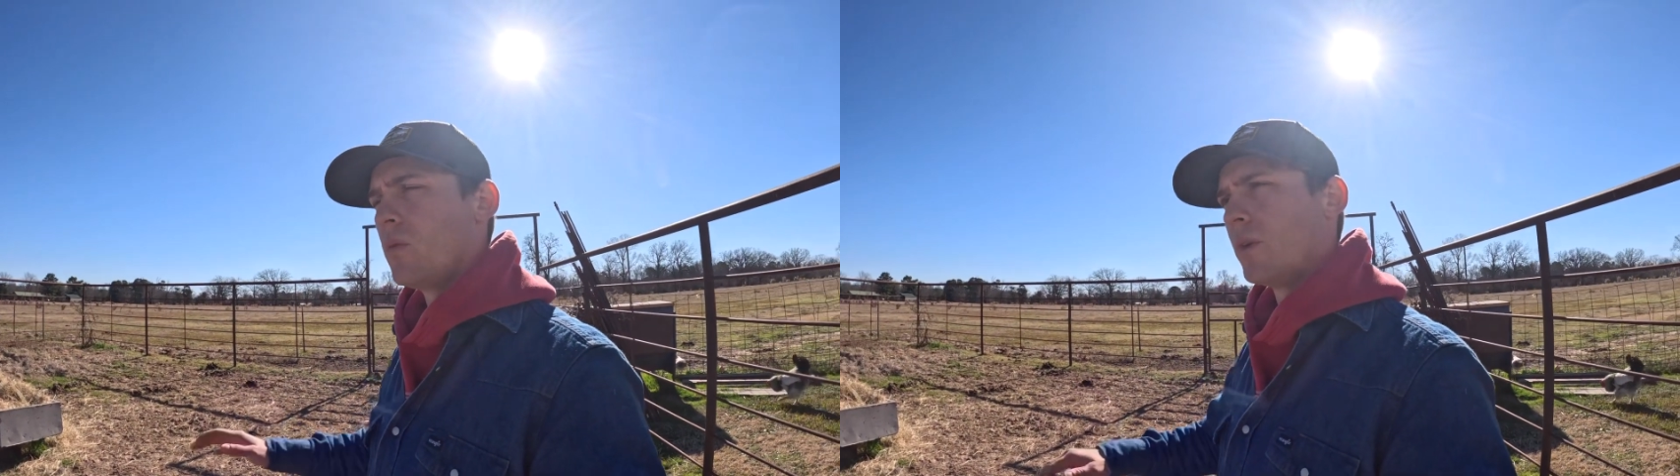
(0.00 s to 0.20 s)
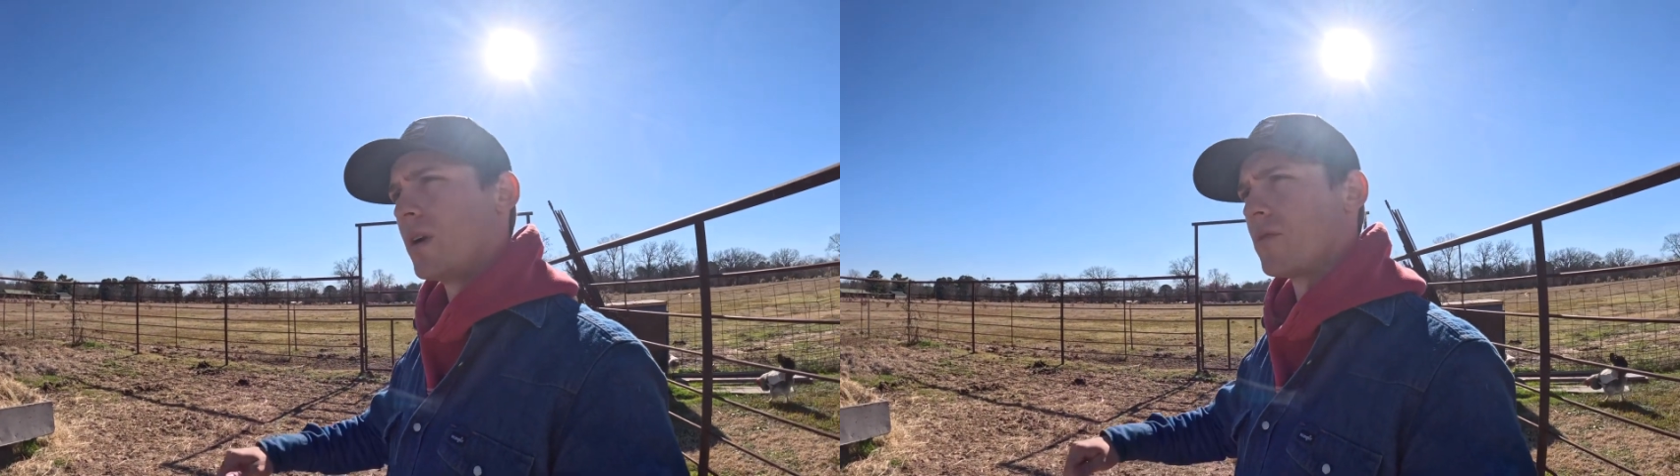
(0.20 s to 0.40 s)

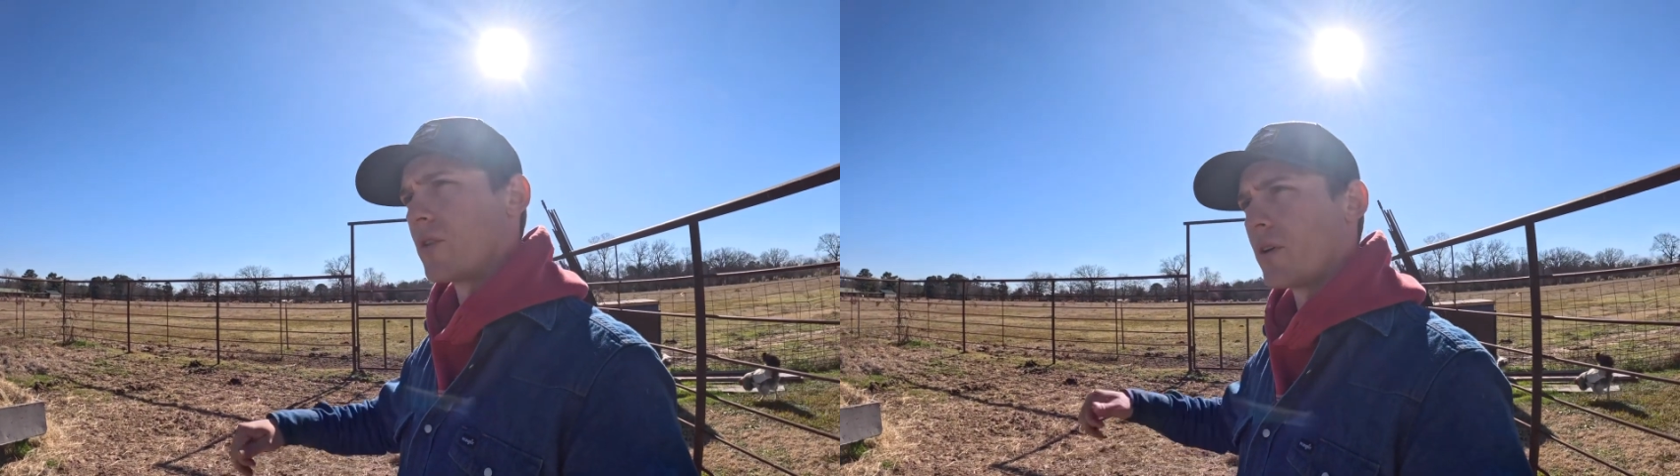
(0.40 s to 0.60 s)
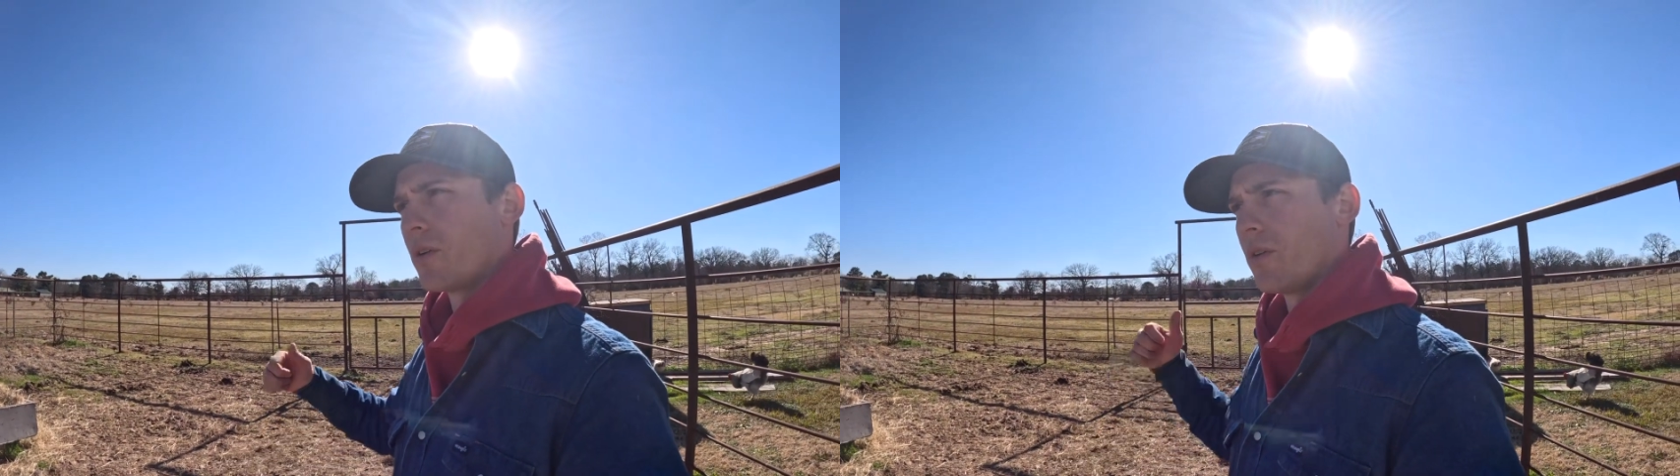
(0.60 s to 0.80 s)
whenever
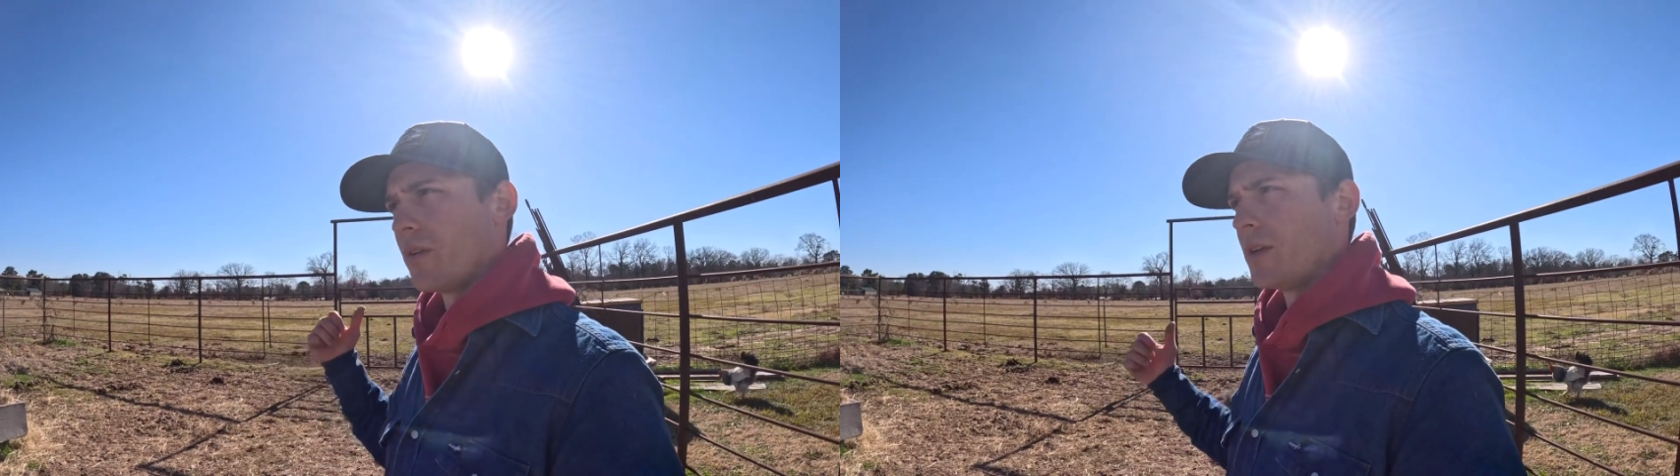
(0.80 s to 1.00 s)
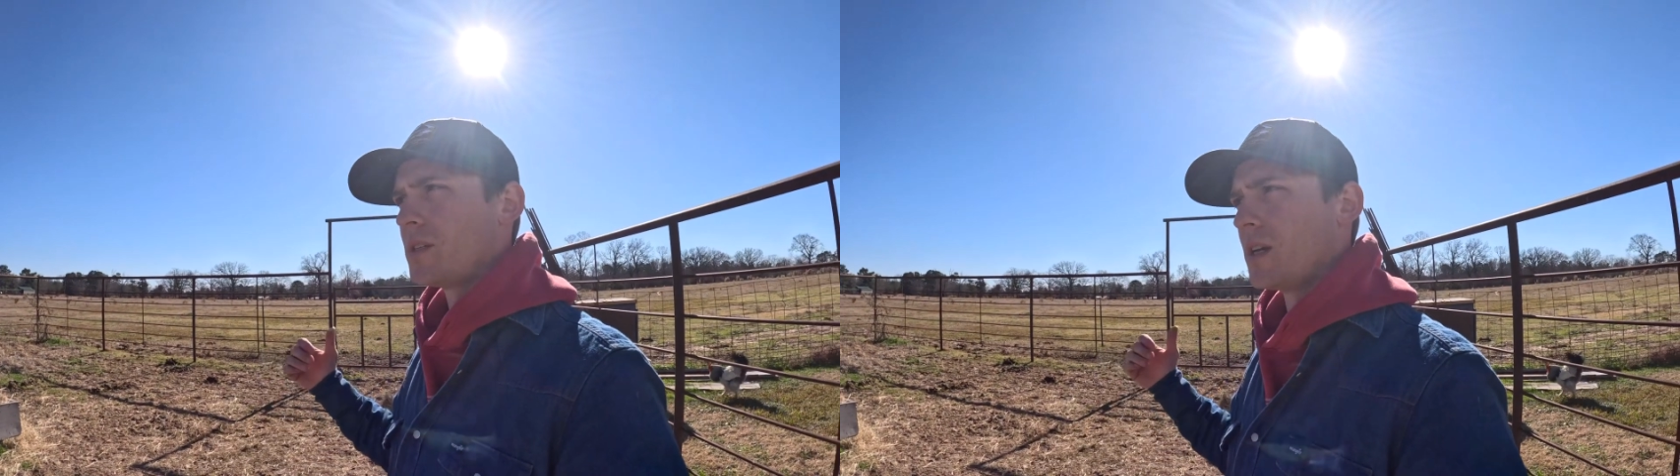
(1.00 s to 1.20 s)
they're on
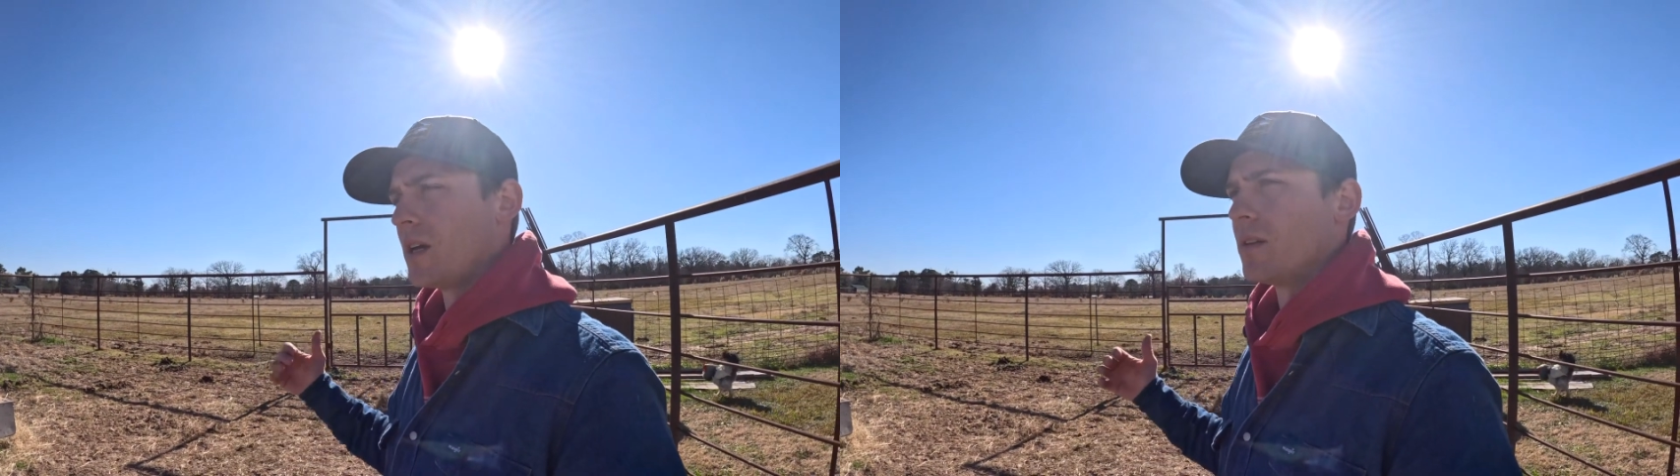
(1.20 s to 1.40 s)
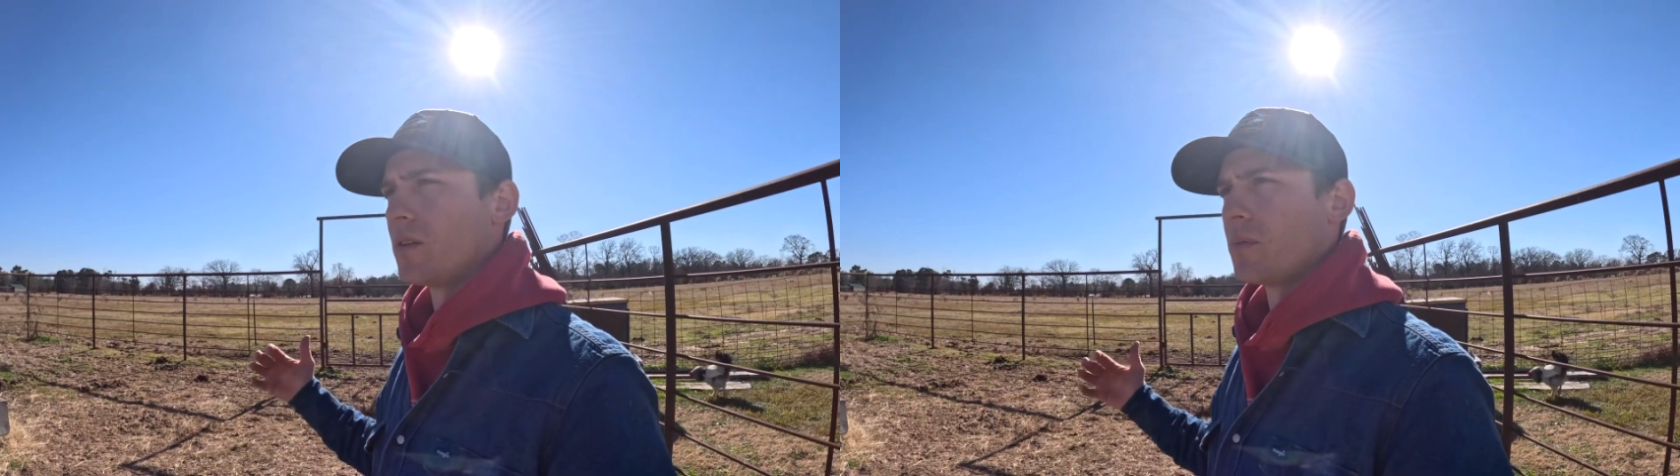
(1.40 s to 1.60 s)
this
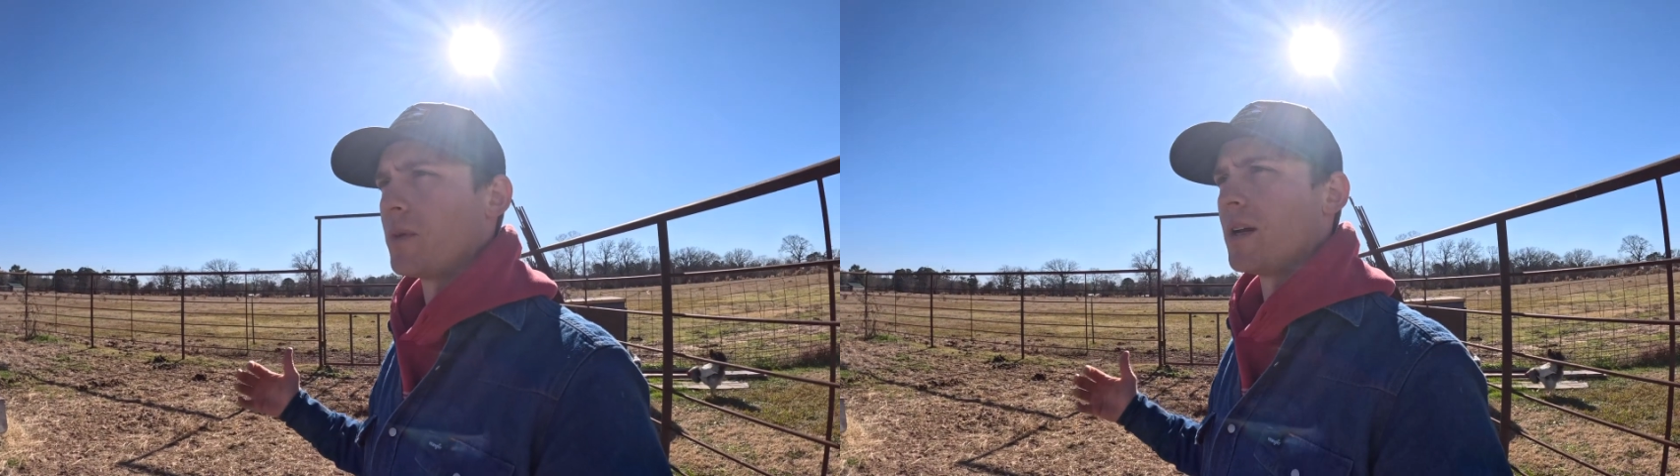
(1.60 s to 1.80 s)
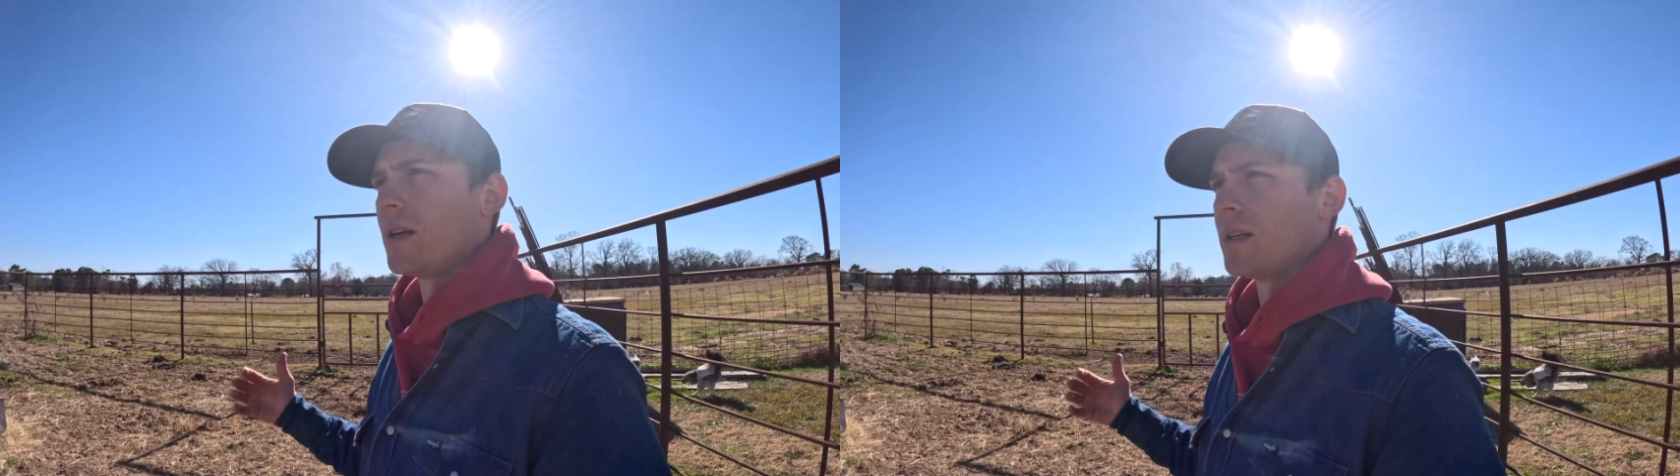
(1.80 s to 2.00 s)
end of the
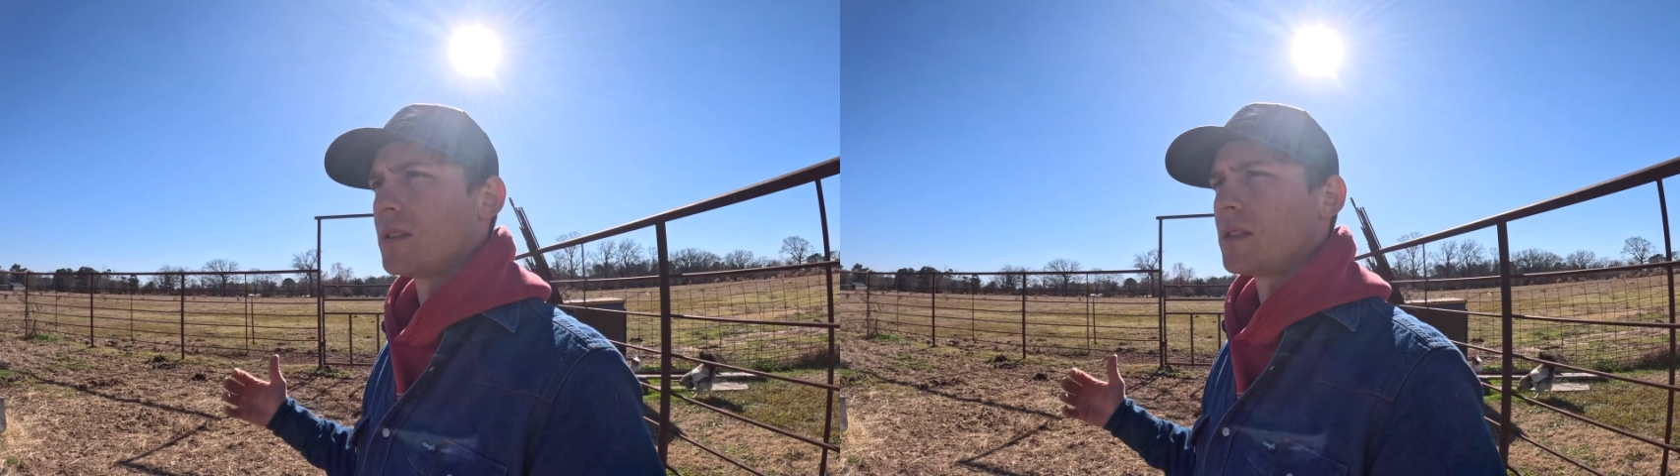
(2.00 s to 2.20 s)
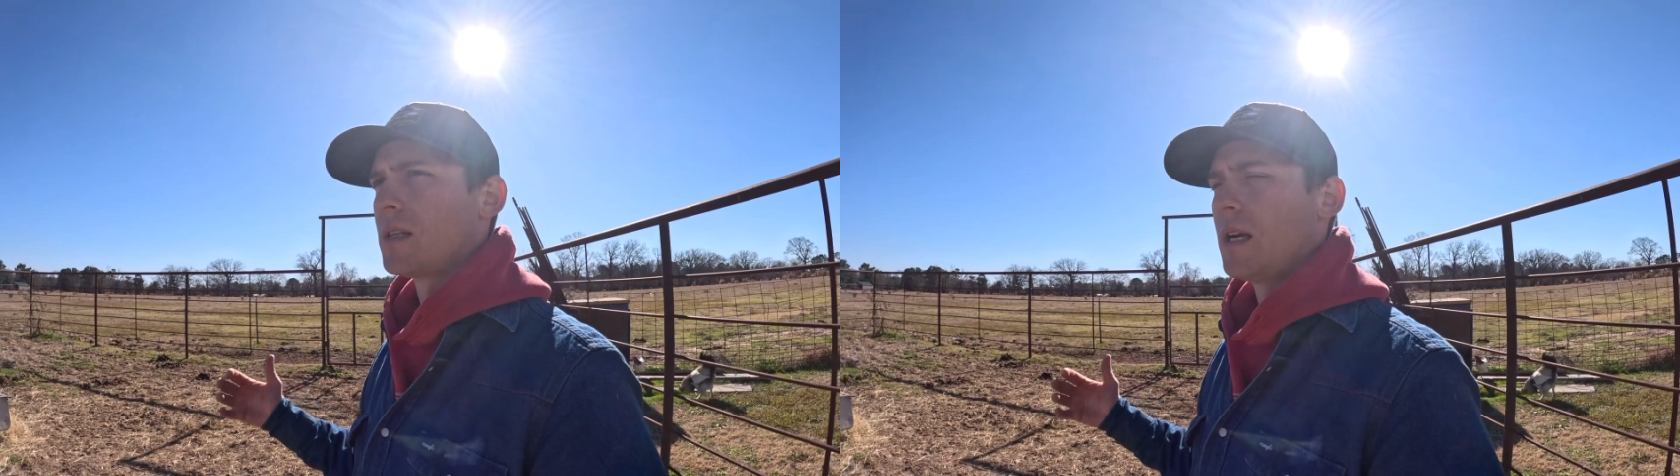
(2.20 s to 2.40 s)

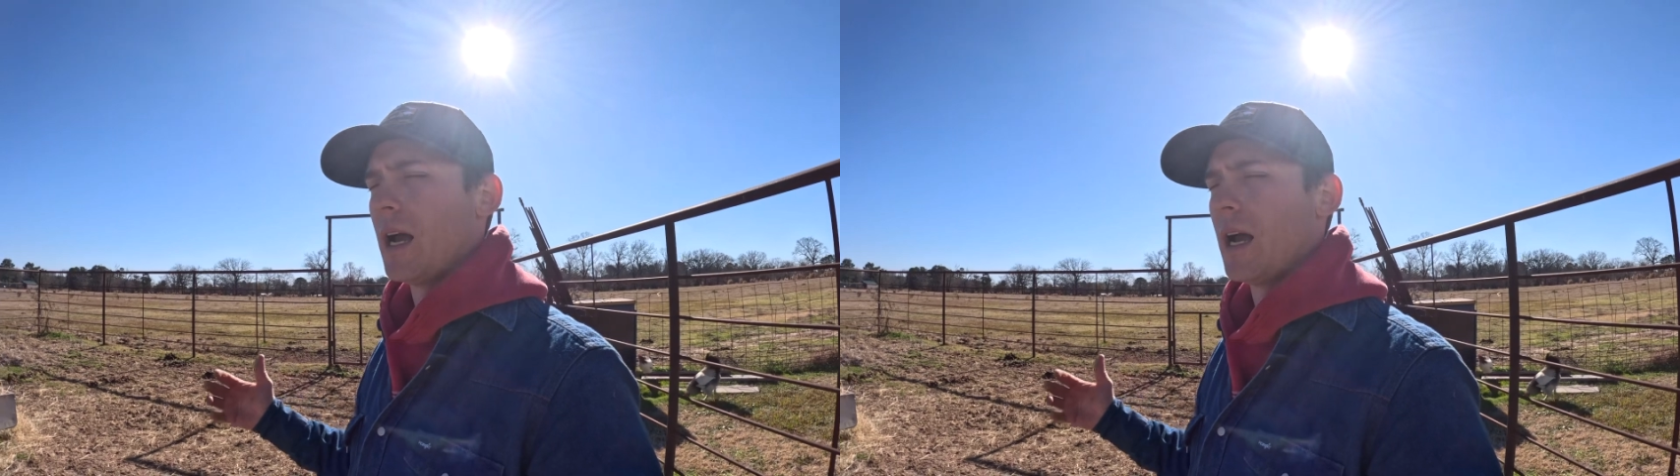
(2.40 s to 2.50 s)
place.